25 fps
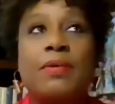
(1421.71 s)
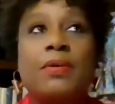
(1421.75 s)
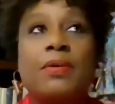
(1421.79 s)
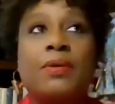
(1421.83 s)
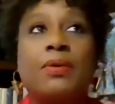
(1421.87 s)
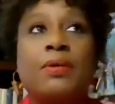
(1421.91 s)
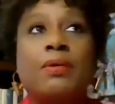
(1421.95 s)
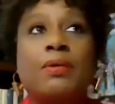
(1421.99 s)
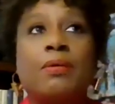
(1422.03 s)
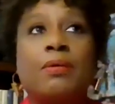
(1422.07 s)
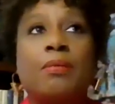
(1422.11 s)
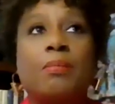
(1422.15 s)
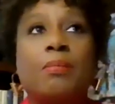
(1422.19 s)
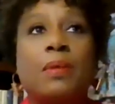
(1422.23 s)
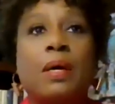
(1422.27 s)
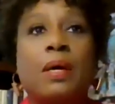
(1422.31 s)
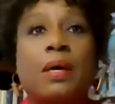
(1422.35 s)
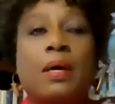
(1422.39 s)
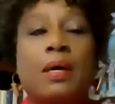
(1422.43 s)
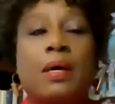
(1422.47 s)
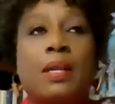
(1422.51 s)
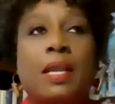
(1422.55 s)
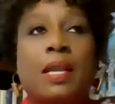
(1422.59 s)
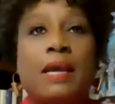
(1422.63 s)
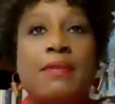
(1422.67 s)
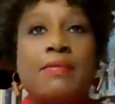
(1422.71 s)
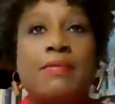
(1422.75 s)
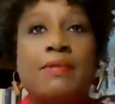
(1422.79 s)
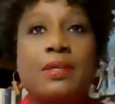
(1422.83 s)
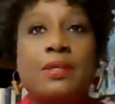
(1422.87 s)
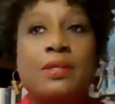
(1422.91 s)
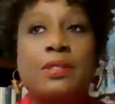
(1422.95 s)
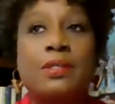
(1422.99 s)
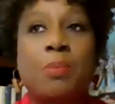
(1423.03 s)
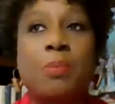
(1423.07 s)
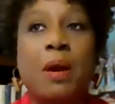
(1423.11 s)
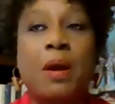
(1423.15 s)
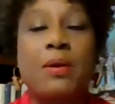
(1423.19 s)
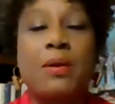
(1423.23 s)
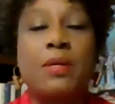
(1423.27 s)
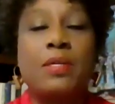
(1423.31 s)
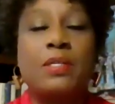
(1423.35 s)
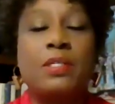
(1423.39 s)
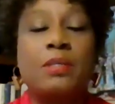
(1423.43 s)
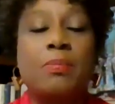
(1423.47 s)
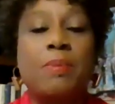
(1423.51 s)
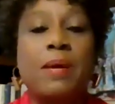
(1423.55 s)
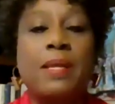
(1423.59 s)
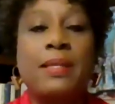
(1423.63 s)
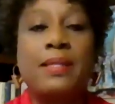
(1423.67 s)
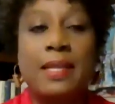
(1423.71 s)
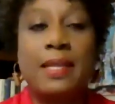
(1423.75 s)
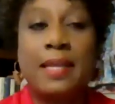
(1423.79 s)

other life skills partners.